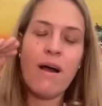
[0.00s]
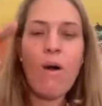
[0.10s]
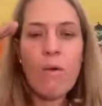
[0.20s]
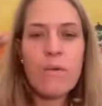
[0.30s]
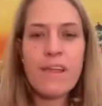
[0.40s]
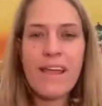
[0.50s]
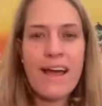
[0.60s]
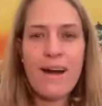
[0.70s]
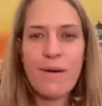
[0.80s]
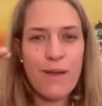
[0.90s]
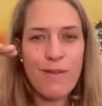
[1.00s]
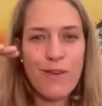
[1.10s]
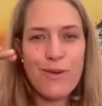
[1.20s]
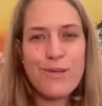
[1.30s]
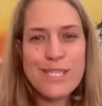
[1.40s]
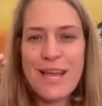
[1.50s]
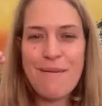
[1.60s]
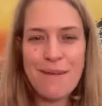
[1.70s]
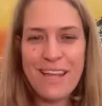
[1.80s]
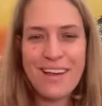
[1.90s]
Holy cow, if you
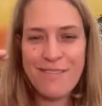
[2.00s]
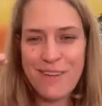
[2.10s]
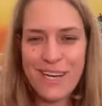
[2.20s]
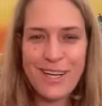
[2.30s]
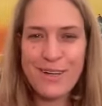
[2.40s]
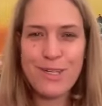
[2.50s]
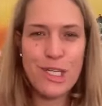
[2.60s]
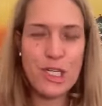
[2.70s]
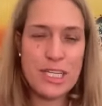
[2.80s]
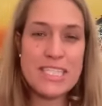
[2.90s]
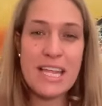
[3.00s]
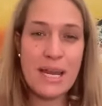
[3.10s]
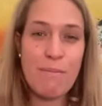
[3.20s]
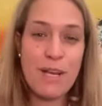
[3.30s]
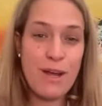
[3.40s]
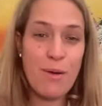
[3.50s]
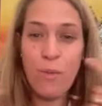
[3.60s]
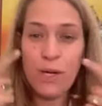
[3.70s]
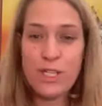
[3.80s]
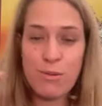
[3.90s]
sent me a video just letting me know
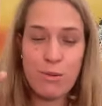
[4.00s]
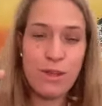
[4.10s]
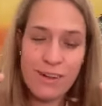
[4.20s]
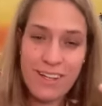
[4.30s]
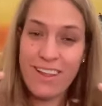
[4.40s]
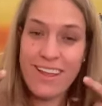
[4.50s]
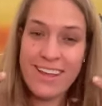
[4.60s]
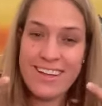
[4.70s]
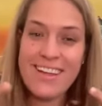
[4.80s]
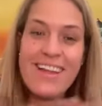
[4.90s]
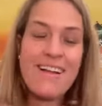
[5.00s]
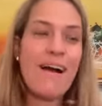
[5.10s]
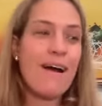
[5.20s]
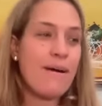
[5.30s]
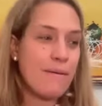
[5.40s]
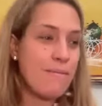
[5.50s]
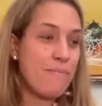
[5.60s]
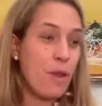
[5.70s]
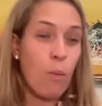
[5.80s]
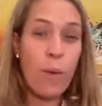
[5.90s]
what you looked like,
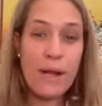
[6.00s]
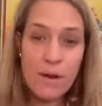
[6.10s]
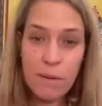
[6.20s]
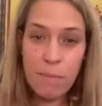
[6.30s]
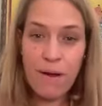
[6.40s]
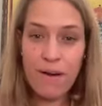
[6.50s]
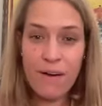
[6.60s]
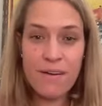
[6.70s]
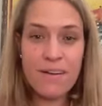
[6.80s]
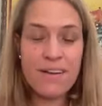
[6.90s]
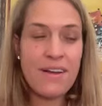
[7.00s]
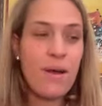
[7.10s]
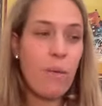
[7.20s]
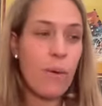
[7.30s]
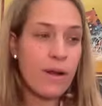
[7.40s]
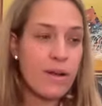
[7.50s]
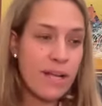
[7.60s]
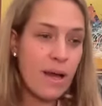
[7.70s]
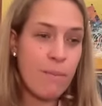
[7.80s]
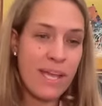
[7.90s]
where to park, where to
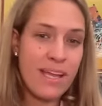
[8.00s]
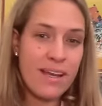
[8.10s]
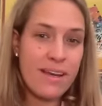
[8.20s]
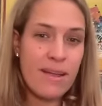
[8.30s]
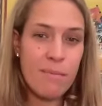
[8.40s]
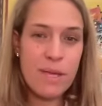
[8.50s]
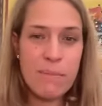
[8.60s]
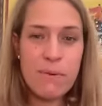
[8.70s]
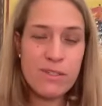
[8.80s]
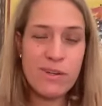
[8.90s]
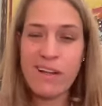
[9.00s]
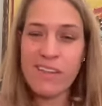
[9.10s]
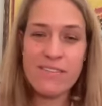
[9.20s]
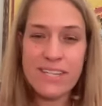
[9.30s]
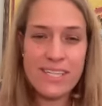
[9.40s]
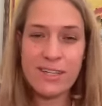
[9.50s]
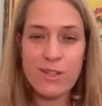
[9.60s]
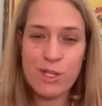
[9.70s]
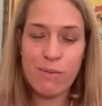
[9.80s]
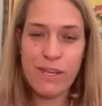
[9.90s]
come in. People do not live at the
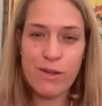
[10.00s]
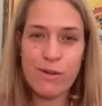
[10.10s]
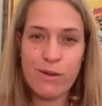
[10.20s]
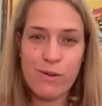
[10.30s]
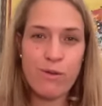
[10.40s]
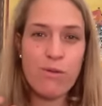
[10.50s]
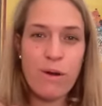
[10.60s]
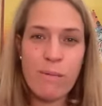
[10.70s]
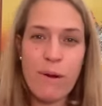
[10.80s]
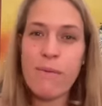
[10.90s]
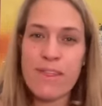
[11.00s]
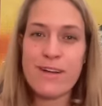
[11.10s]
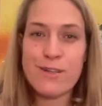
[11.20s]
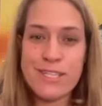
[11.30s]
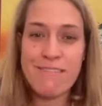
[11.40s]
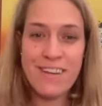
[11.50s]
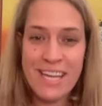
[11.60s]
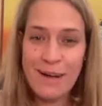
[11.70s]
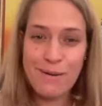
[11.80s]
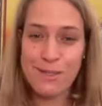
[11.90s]
dealership like you do. You are probably there
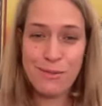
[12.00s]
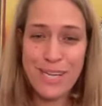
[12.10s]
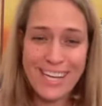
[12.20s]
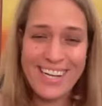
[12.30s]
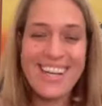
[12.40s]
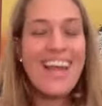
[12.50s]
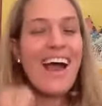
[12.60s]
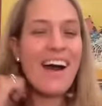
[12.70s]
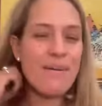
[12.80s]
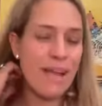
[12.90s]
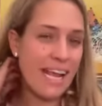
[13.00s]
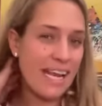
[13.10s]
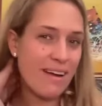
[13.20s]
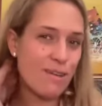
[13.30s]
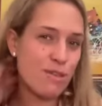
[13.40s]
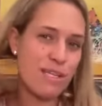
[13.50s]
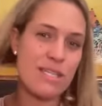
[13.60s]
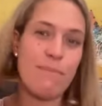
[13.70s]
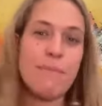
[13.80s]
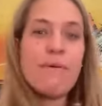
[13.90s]
70 hours a week, 80 hours a week,
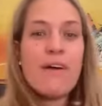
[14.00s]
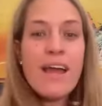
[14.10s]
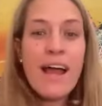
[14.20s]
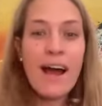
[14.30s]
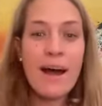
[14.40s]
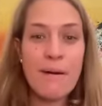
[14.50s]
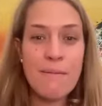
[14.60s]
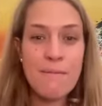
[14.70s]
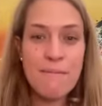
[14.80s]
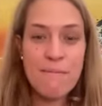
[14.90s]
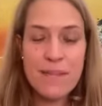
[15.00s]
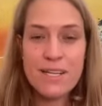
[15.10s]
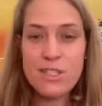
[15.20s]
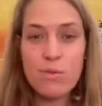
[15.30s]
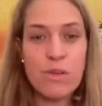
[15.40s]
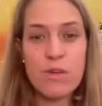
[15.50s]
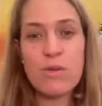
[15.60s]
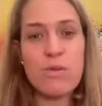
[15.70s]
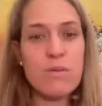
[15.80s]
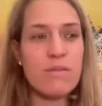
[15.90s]
some people. So
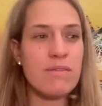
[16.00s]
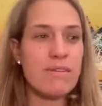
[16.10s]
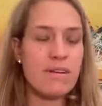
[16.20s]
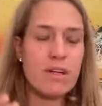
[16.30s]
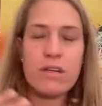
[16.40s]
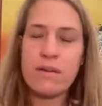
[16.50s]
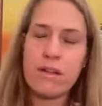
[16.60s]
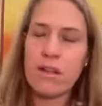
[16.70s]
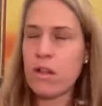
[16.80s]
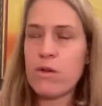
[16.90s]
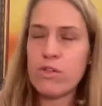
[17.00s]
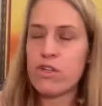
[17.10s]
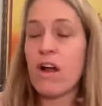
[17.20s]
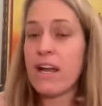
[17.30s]
you could close your